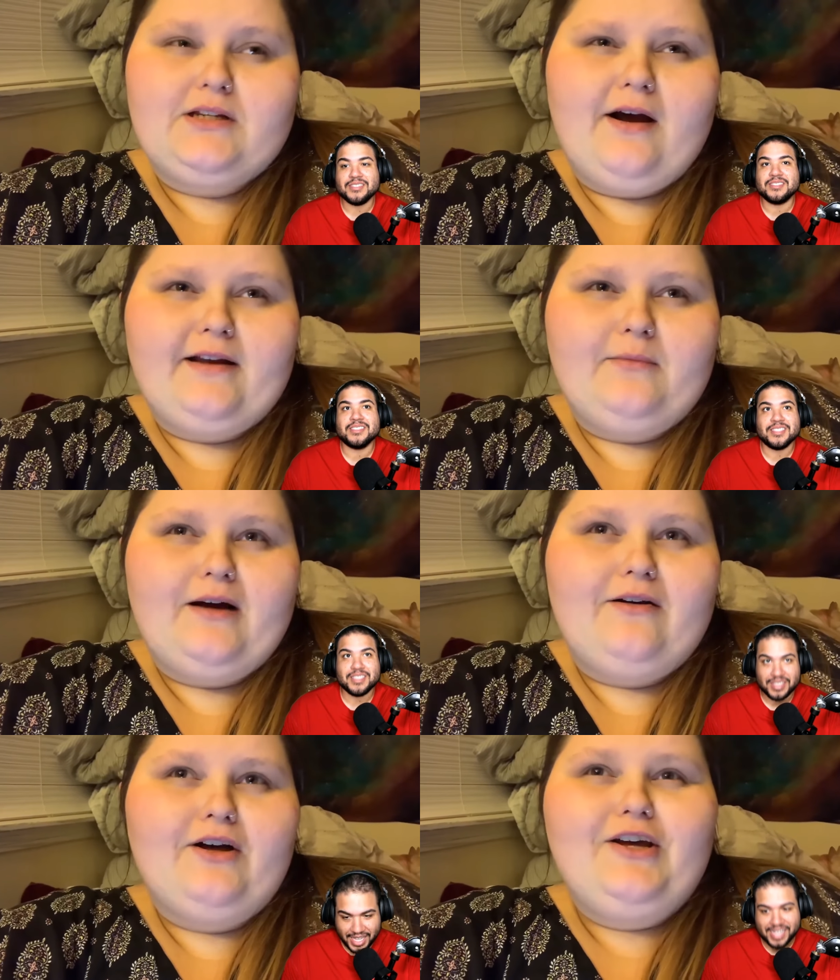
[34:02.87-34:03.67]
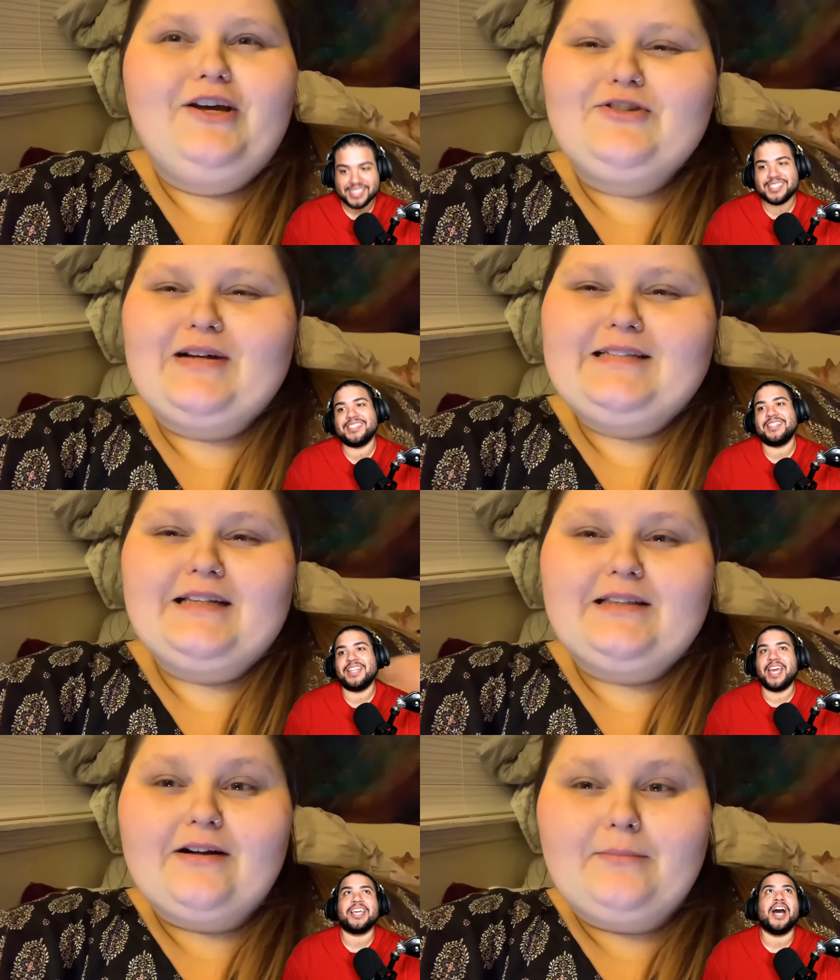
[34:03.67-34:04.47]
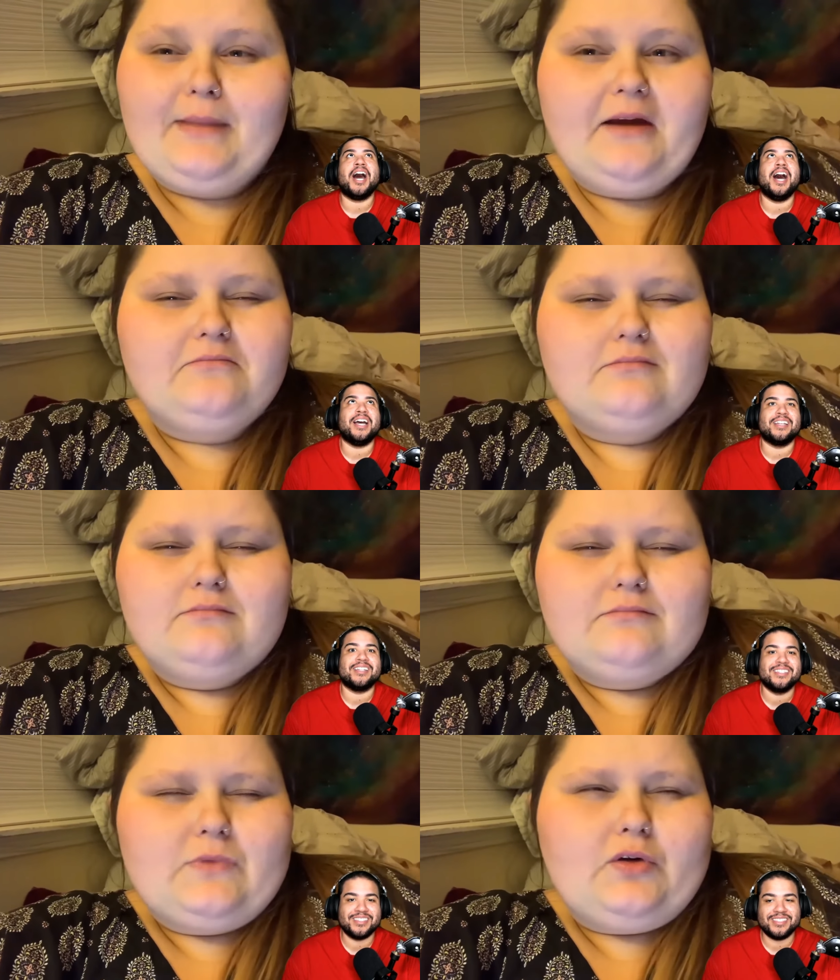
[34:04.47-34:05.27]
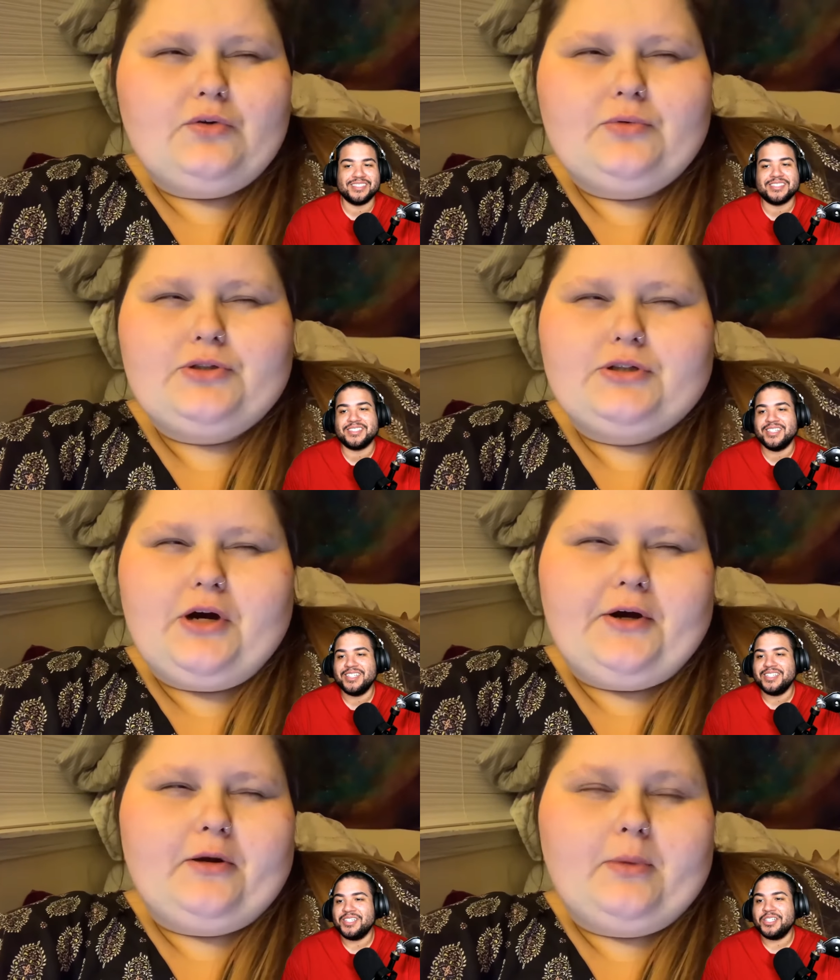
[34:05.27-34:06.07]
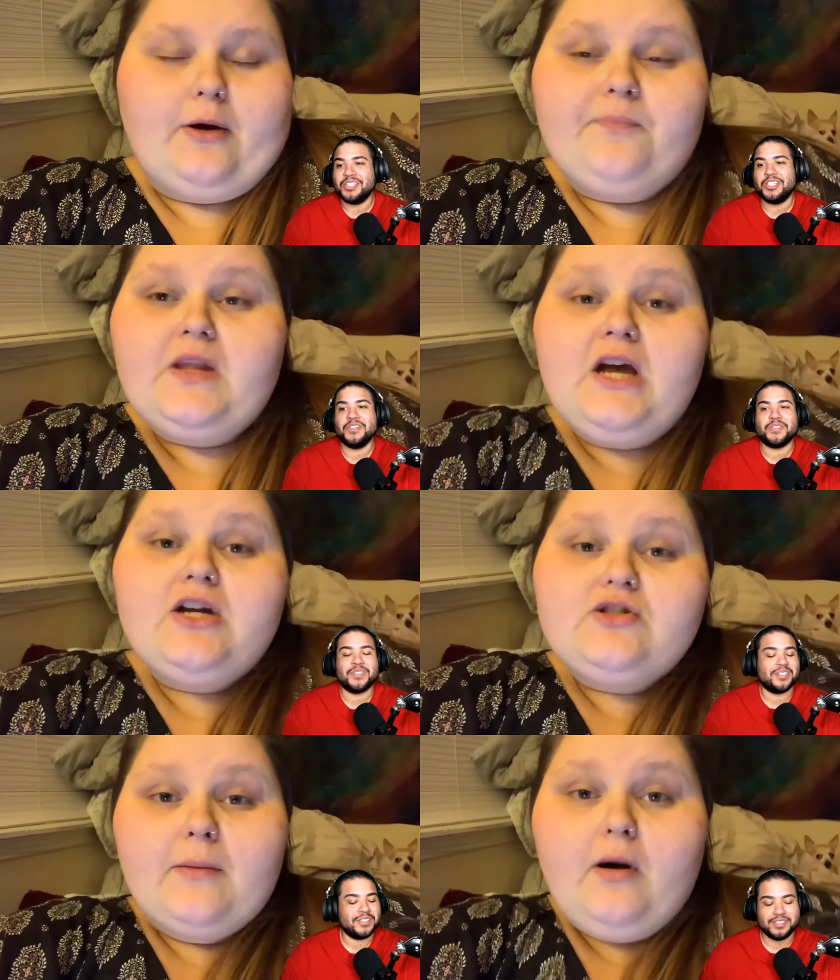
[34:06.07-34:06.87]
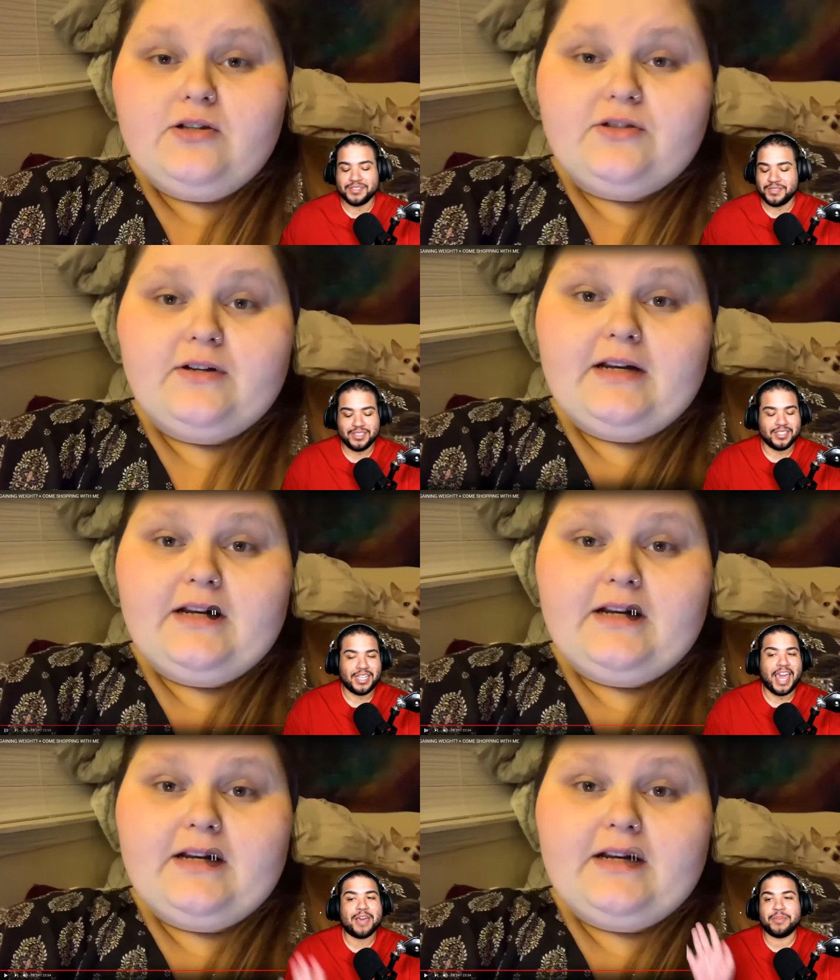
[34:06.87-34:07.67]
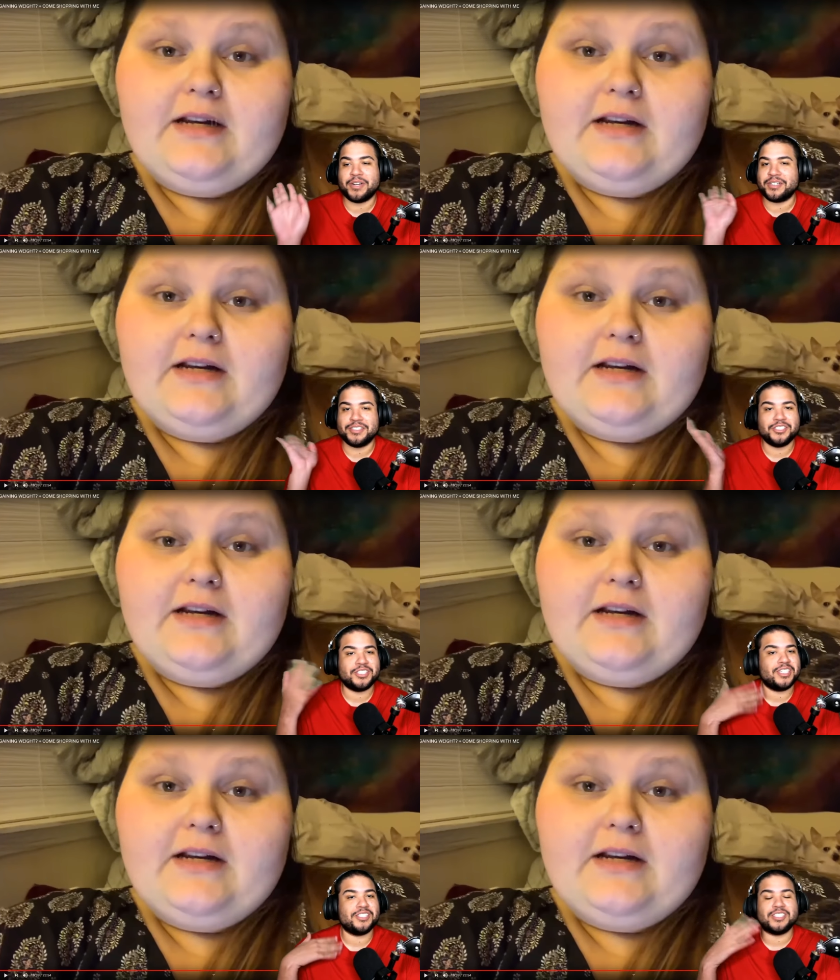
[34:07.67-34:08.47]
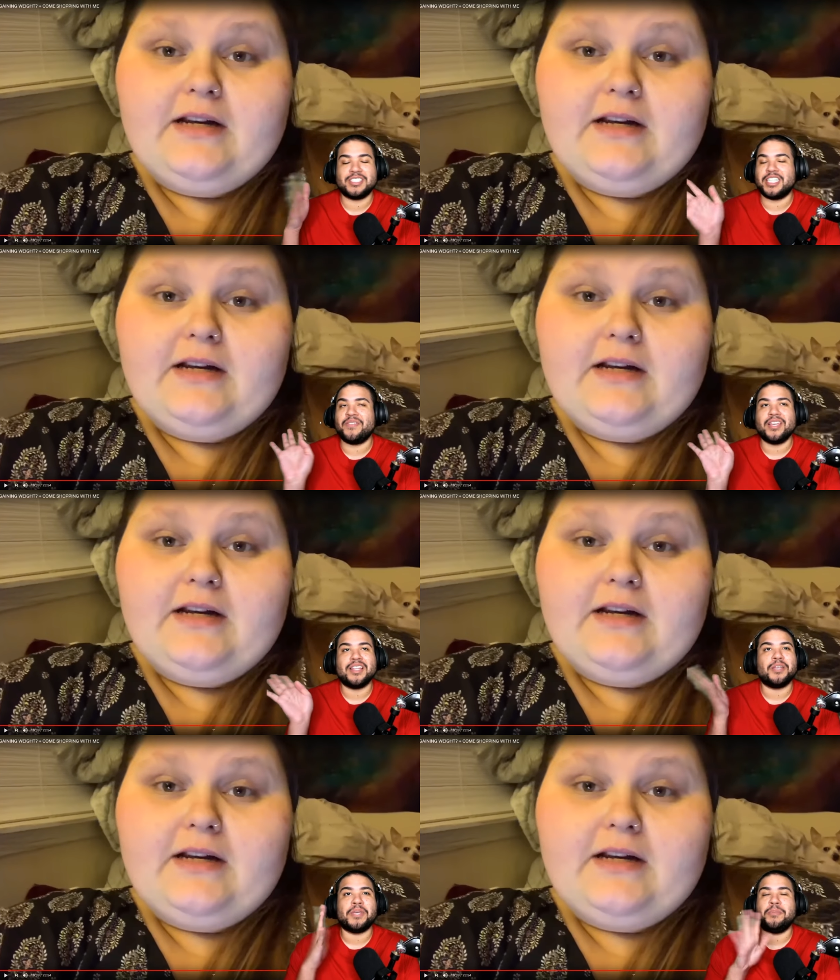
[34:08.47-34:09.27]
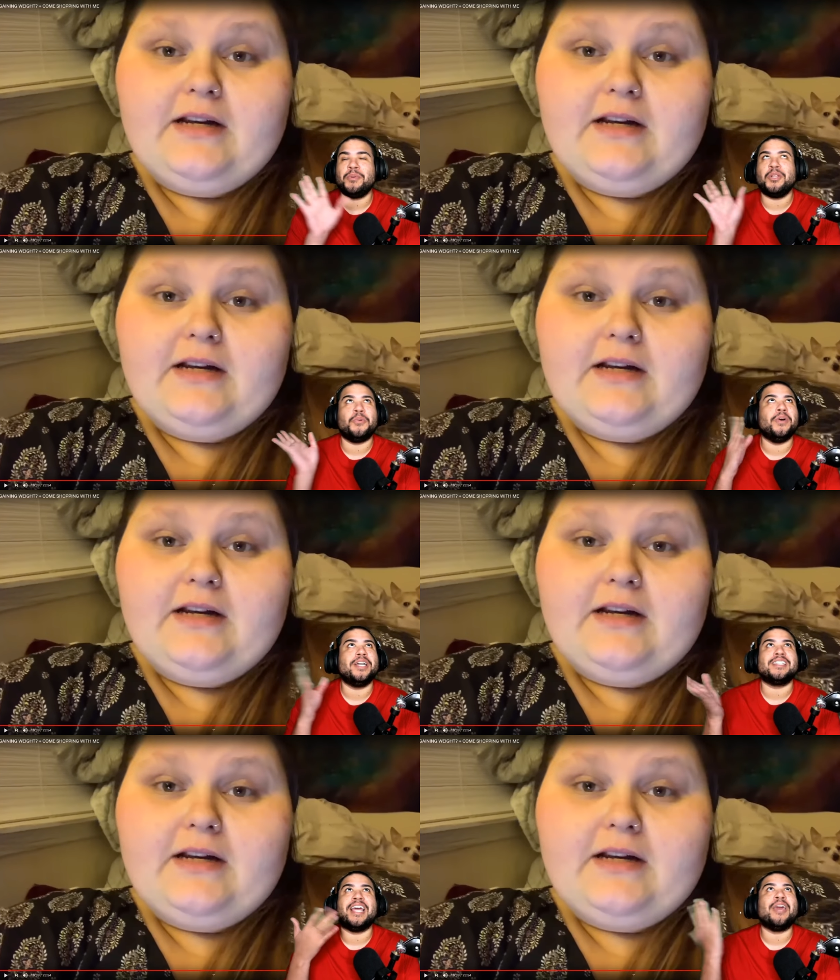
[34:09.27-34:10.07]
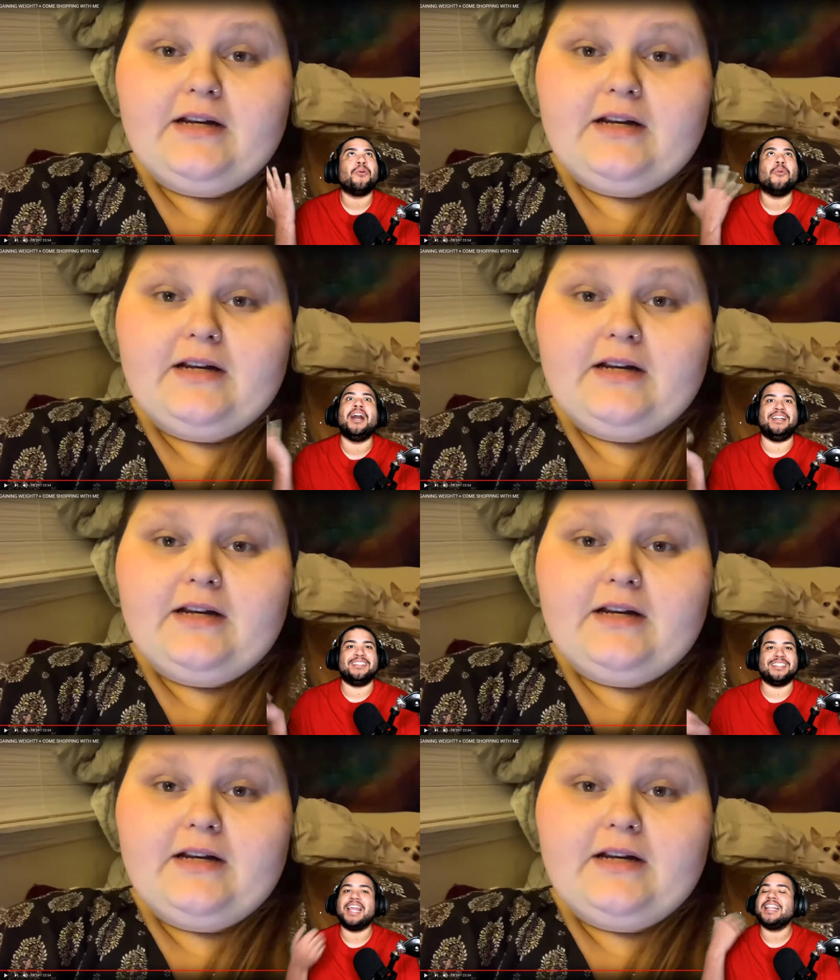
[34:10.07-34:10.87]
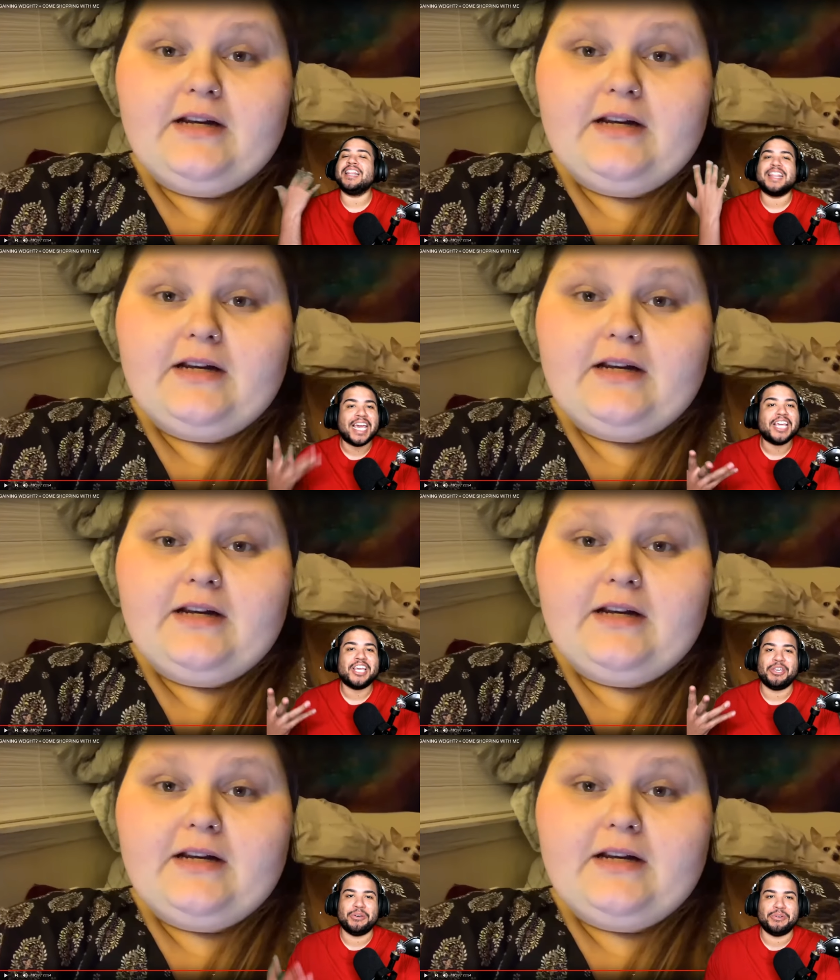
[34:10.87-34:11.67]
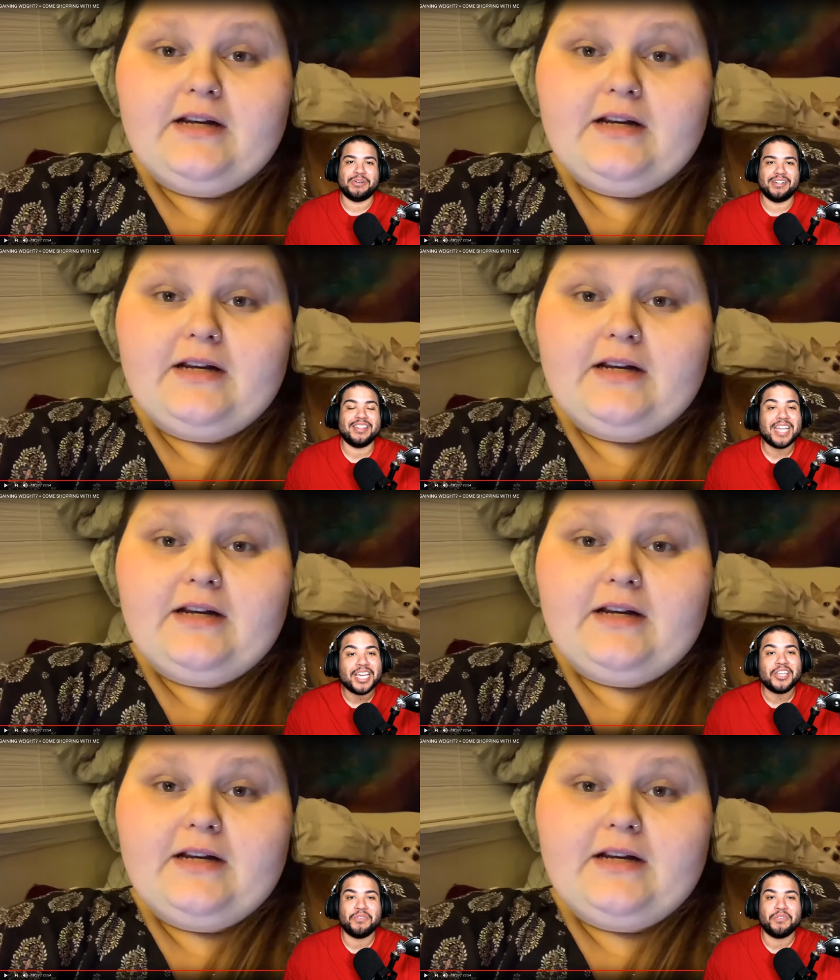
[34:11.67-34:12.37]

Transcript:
Speaker 1: talking about. Yes. So thank God. Like, mm, I don't know what you're talking about. You. So I'm also gonna.
Speaker 2: Amber, she is just giving the people what they want, and thank you, thank